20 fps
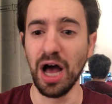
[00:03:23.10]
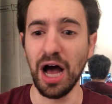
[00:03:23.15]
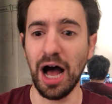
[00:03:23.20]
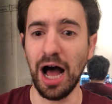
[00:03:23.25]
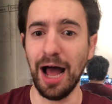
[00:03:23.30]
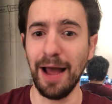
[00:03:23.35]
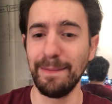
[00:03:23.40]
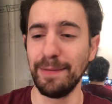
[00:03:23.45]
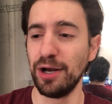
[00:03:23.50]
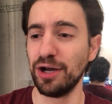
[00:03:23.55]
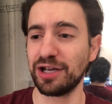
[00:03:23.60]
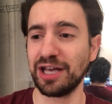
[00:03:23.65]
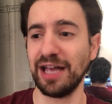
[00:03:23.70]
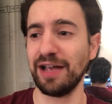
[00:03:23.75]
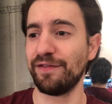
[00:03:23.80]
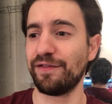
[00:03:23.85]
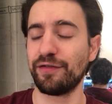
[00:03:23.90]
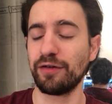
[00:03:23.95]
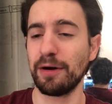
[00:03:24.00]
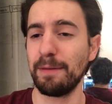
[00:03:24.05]
I'm
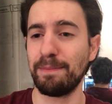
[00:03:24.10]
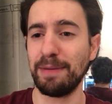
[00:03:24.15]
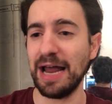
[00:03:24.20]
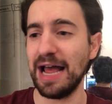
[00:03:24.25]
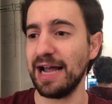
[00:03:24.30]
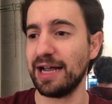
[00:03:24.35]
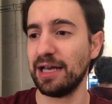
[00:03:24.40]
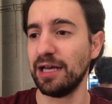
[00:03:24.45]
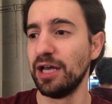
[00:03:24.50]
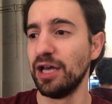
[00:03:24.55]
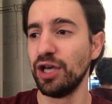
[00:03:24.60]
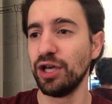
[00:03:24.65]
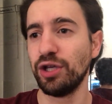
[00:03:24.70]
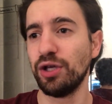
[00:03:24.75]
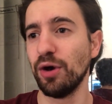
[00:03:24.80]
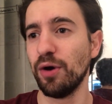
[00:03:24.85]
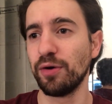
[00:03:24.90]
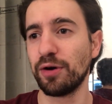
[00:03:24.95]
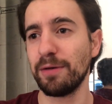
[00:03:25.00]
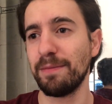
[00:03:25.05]
looking for a black
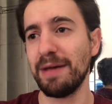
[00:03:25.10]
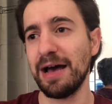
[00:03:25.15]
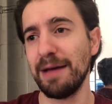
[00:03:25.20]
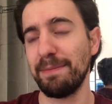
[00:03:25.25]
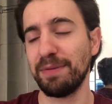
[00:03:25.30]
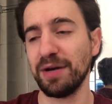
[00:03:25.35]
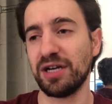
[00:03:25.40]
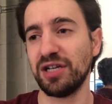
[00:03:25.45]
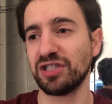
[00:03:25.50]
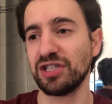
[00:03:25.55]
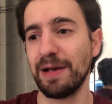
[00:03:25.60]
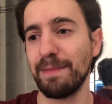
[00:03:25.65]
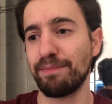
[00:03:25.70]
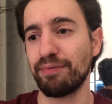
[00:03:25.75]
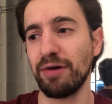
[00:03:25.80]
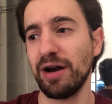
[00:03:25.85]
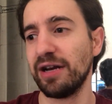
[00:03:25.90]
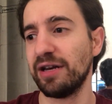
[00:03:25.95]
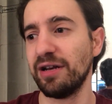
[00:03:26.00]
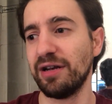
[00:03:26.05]
yoga mat because I'm
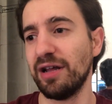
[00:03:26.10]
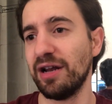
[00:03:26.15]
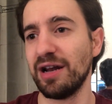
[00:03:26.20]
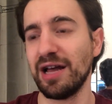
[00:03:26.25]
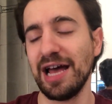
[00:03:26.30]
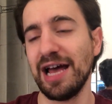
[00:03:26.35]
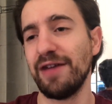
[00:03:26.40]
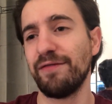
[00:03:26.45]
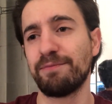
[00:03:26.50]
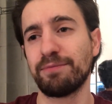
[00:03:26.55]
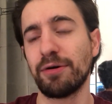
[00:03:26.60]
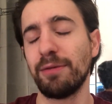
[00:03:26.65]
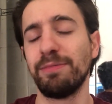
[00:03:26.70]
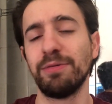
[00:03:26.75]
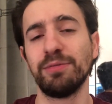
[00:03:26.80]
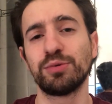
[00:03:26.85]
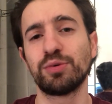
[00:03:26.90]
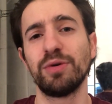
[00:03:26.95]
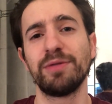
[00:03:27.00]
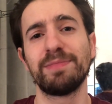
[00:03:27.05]
pregnant and I have
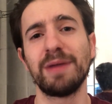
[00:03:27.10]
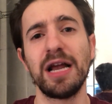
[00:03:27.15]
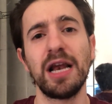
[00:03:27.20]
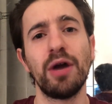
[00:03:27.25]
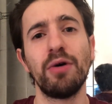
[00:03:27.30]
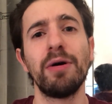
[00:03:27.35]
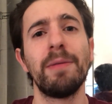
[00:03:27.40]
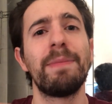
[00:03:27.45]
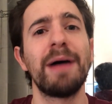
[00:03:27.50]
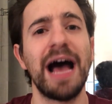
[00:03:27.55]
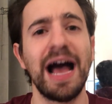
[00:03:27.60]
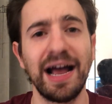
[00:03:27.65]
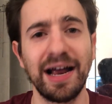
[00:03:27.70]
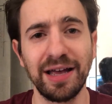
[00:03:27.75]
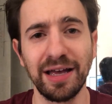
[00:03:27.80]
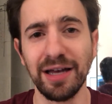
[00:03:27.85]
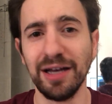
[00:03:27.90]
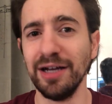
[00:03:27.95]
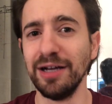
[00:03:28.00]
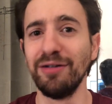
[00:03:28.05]
problems with my lower back,
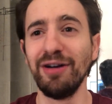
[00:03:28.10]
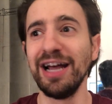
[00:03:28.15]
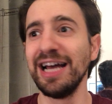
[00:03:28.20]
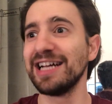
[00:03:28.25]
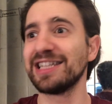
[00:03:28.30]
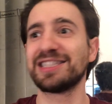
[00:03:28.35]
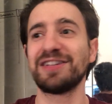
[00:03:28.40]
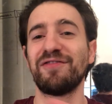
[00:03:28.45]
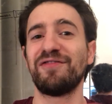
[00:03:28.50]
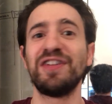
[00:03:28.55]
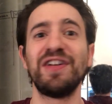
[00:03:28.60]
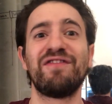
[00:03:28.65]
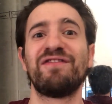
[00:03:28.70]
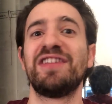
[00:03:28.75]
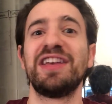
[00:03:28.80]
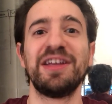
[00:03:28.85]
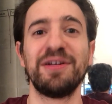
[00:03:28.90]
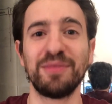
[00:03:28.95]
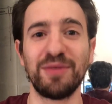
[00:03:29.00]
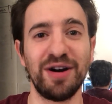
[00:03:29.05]
right? That's a
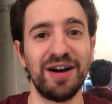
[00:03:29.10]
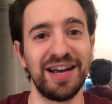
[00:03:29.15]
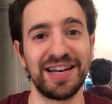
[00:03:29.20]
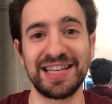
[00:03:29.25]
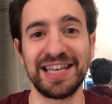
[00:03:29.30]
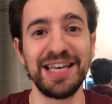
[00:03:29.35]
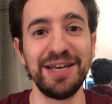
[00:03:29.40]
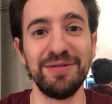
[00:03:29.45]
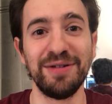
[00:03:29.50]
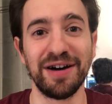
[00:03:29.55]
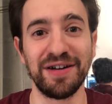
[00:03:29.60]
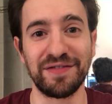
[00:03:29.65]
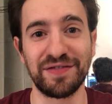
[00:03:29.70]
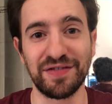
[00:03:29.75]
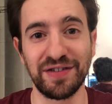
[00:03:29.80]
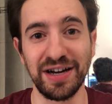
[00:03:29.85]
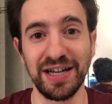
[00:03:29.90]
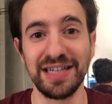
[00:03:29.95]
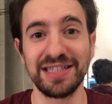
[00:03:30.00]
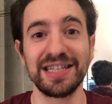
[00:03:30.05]
15-word keyword
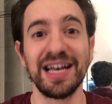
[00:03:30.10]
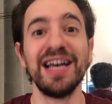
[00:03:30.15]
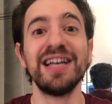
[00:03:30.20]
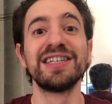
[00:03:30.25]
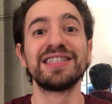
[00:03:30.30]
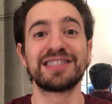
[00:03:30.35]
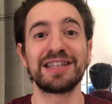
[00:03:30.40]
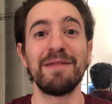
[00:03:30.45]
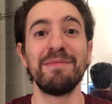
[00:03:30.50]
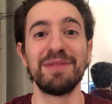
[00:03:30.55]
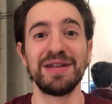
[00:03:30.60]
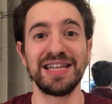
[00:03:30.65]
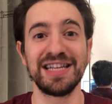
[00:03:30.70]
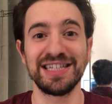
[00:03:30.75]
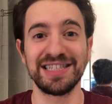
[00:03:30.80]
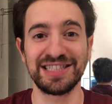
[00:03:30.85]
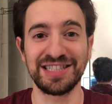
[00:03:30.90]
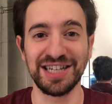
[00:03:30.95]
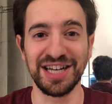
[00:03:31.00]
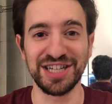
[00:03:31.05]
phrase. Somebody
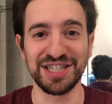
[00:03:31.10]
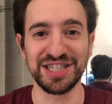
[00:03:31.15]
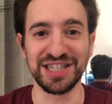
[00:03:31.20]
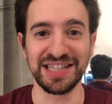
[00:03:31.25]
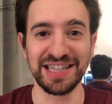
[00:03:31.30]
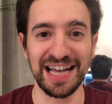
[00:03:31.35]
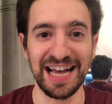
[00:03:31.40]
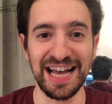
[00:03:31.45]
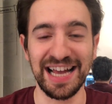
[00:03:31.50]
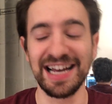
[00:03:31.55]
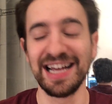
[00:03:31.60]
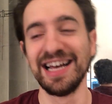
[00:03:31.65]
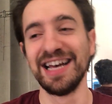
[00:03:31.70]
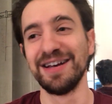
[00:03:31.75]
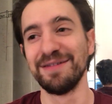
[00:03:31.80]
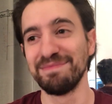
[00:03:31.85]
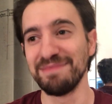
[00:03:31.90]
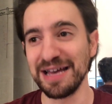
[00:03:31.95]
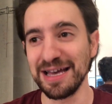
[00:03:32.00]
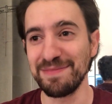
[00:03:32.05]
is searching that,
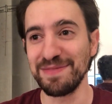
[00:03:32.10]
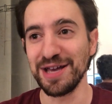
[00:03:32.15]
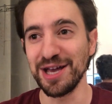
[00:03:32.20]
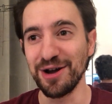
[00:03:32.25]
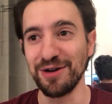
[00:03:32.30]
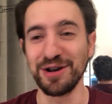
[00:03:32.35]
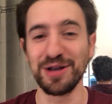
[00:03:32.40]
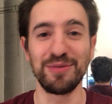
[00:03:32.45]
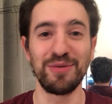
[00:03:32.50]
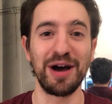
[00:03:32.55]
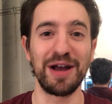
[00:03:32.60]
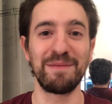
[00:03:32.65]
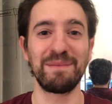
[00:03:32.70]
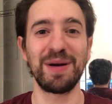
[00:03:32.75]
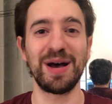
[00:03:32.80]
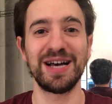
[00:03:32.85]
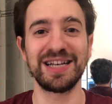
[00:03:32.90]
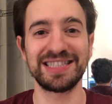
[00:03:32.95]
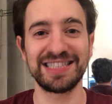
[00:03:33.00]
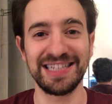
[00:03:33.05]
maybe only one
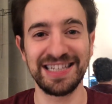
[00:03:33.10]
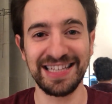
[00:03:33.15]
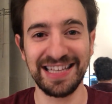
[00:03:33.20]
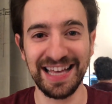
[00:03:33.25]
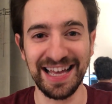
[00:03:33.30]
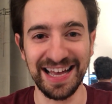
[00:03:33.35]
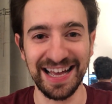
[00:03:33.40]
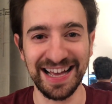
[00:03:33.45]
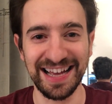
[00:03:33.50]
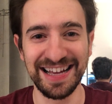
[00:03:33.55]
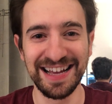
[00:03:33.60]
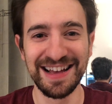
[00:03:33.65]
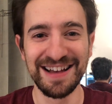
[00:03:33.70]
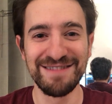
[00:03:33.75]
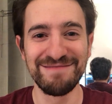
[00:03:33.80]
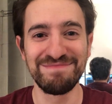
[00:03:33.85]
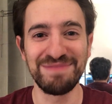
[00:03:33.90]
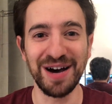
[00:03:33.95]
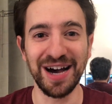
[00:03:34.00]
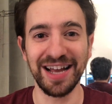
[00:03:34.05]
person a year,
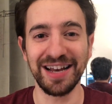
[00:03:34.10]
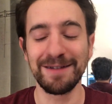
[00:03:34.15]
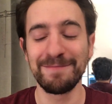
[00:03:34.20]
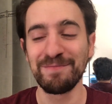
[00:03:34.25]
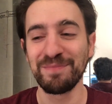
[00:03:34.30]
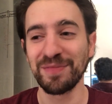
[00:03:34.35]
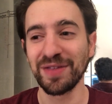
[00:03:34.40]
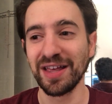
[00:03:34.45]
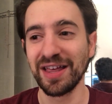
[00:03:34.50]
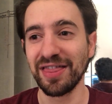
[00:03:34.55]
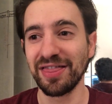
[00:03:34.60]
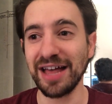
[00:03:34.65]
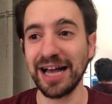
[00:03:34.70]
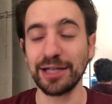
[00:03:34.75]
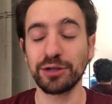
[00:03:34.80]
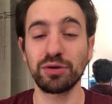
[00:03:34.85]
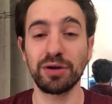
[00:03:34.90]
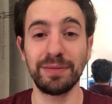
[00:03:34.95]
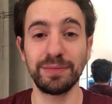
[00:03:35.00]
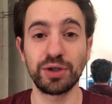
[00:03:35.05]
but
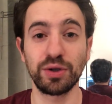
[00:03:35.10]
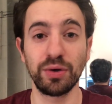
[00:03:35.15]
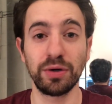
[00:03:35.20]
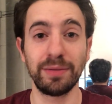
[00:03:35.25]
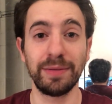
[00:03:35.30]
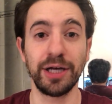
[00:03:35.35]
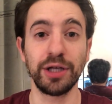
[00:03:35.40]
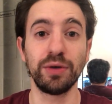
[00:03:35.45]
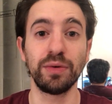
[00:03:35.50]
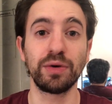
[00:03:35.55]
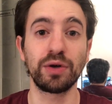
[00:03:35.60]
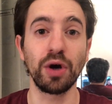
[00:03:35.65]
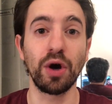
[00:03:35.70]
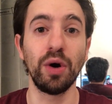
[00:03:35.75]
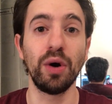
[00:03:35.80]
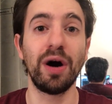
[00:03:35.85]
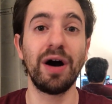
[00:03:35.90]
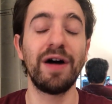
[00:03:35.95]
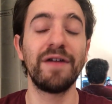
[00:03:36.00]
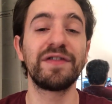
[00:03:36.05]
that's what I'm talking about. You
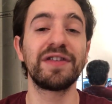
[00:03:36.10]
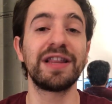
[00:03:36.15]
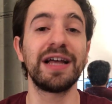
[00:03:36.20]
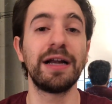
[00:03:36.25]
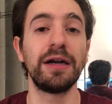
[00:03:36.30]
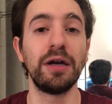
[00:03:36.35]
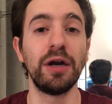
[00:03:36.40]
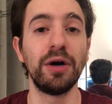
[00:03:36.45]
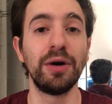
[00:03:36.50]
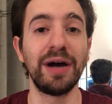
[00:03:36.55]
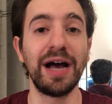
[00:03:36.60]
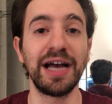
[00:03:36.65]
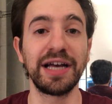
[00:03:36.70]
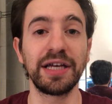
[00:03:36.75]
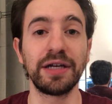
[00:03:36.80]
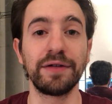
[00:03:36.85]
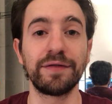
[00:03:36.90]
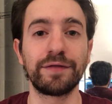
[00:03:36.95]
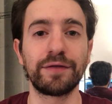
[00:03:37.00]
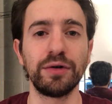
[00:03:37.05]
go after that
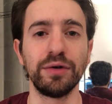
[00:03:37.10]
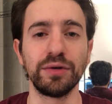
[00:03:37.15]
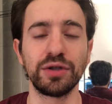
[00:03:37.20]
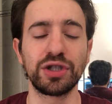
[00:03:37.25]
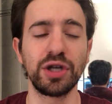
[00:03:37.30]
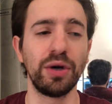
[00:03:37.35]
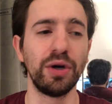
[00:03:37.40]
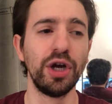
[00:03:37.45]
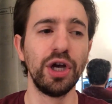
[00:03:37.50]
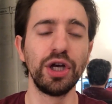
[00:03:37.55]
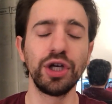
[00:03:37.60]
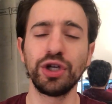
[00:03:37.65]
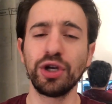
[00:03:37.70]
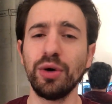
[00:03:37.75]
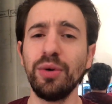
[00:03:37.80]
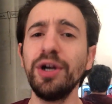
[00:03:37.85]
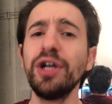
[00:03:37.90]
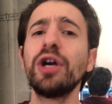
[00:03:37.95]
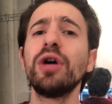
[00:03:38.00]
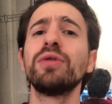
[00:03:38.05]
low-hanging fruit. So you don't
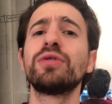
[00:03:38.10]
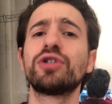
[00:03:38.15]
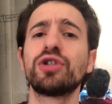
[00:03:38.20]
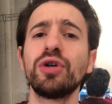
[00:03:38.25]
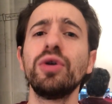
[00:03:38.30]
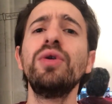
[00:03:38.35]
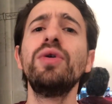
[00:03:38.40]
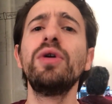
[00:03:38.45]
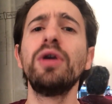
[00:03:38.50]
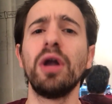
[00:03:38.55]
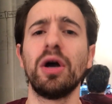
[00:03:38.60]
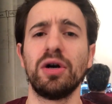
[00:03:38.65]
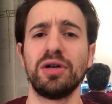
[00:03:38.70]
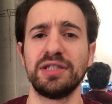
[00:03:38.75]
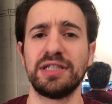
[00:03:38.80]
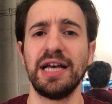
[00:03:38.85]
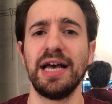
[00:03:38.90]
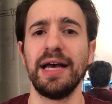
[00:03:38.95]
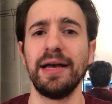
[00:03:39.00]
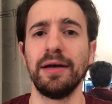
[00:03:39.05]
want to go too long
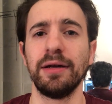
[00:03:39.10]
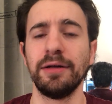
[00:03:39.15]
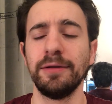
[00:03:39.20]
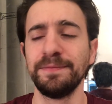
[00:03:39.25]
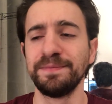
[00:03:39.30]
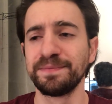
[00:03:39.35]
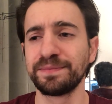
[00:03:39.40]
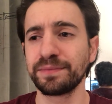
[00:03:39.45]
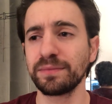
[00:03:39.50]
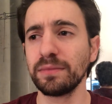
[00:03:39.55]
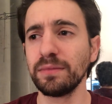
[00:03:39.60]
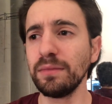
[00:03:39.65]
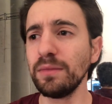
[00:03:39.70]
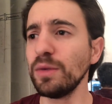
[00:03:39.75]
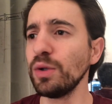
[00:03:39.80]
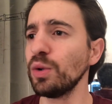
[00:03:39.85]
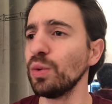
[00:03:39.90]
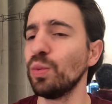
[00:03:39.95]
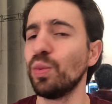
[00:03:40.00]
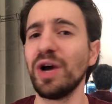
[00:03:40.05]
tail
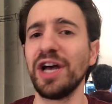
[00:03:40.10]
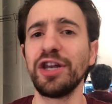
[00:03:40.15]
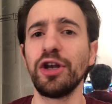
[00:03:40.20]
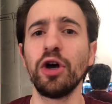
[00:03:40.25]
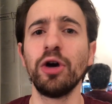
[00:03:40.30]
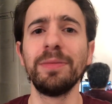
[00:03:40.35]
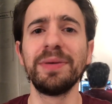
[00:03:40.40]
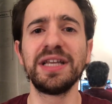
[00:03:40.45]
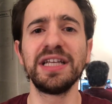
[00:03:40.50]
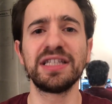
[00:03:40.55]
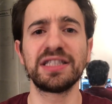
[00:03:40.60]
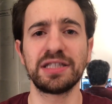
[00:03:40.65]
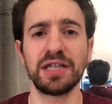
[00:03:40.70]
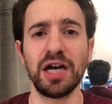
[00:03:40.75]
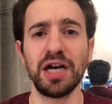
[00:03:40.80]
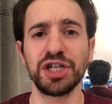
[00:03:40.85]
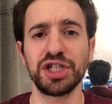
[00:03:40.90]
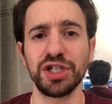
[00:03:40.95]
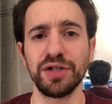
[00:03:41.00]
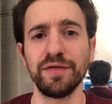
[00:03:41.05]
where nobody's
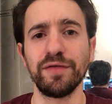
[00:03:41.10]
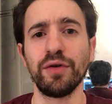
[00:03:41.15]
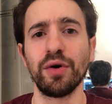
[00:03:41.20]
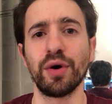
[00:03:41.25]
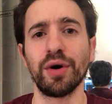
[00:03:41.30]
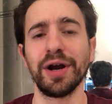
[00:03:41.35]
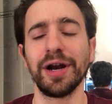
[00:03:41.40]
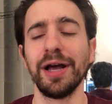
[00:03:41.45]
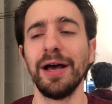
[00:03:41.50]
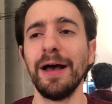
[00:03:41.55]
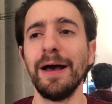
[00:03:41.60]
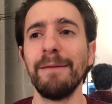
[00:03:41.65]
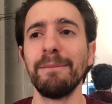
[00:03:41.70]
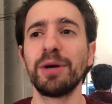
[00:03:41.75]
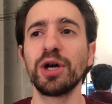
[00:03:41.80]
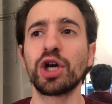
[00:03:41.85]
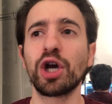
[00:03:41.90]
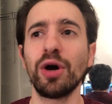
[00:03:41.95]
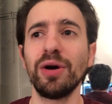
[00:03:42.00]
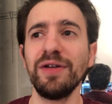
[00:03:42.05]
searching for it,
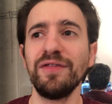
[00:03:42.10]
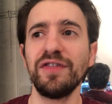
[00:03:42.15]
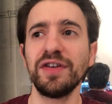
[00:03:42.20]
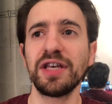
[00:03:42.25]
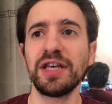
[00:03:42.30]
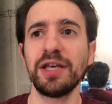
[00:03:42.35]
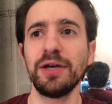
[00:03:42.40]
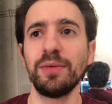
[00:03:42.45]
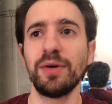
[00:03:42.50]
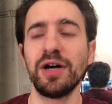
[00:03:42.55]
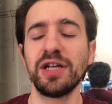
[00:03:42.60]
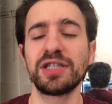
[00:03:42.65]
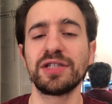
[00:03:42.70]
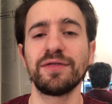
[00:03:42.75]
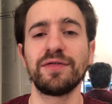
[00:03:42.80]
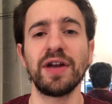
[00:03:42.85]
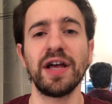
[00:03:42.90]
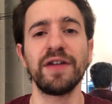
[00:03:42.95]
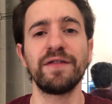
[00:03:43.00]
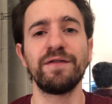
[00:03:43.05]
but going for keywords
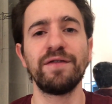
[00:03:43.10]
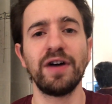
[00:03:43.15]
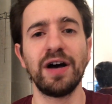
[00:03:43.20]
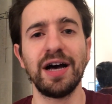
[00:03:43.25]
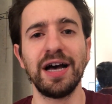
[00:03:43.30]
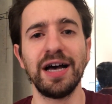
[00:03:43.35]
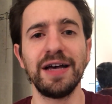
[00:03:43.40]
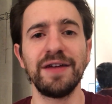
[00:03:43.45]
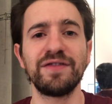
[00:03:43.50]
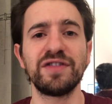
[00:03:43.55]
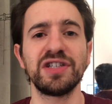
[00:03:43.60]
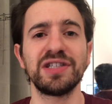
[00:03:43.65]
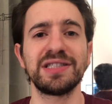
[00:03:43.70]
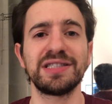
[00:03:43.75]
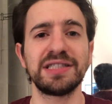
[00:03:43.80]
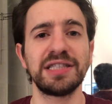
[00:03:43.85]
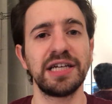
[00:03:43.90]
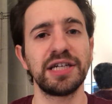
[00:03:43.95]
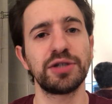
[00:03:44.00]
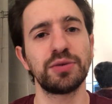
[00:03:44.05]
of like 5 to
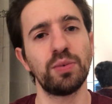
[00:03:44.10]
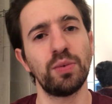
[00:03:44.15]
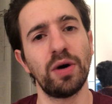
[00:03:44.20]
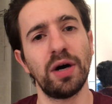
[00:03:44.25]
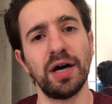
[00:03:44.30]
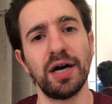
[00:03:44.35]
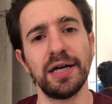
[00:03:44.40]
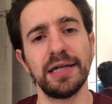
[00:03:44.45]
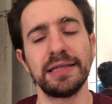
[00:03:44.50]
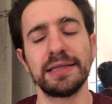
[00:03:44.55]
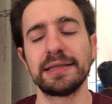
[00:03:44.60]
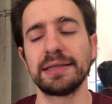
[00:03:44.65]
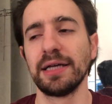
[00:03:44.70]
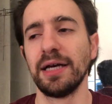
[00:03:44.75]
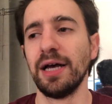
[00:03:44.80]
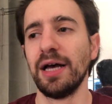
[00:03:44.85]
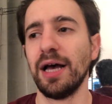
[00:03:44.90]
6 words,